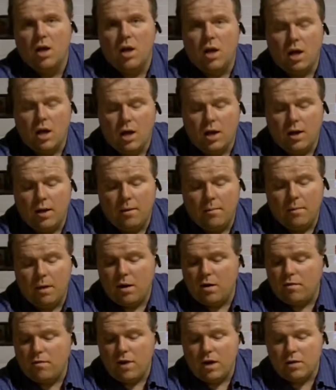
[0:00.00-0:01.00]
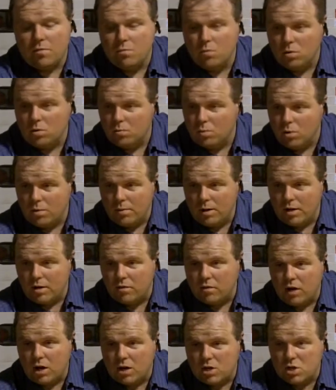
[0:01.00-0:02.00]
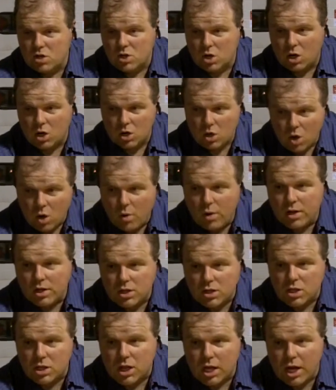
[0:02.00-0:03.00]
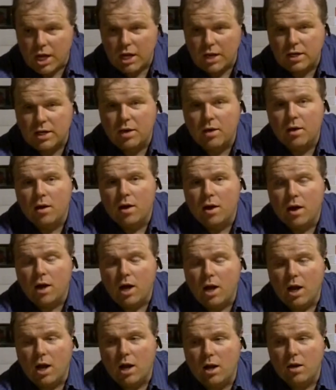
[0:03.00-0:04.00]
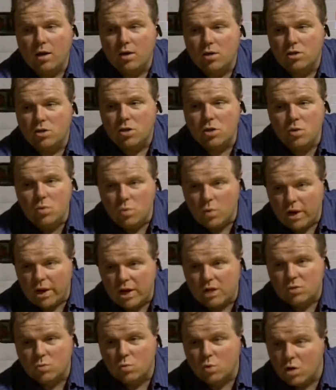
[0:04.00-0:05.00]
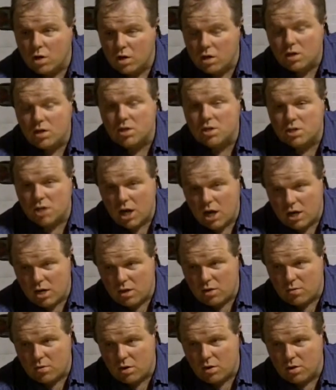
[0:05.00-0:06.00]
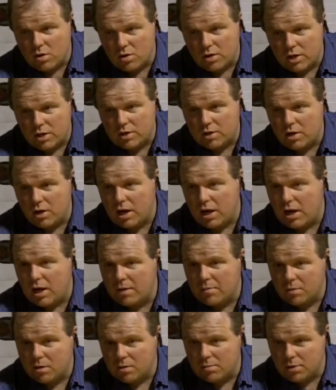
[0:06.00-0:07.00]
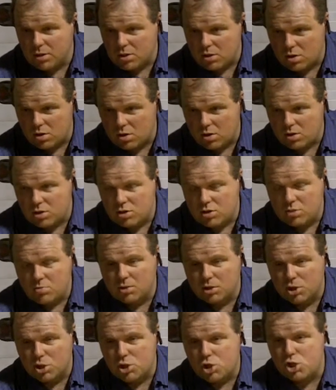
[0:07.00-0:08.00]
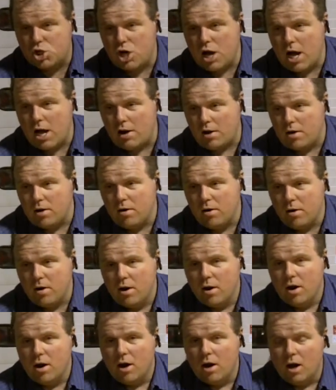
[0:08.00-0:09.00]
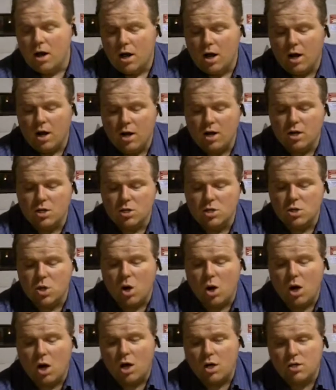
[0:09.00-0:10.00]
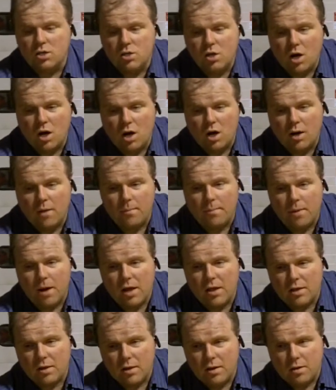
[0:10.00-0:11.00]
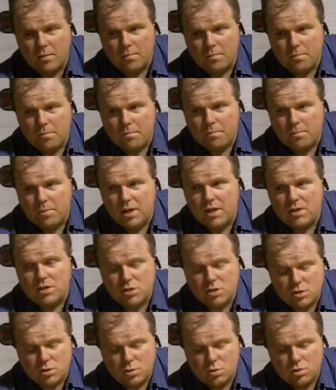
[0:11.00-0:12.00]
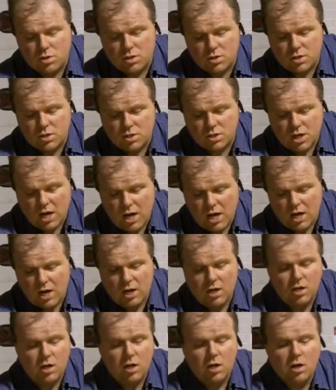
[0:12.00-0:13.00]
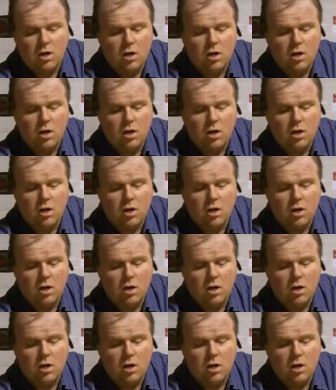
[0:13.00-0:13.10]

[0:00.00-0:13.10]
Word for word: Uh, matter of fact, more and more manufacturers are going to that in two ways. One, in design of the rotor, that they're not able to be turned. Too much chatter uh, is caused uh, by the bits through the design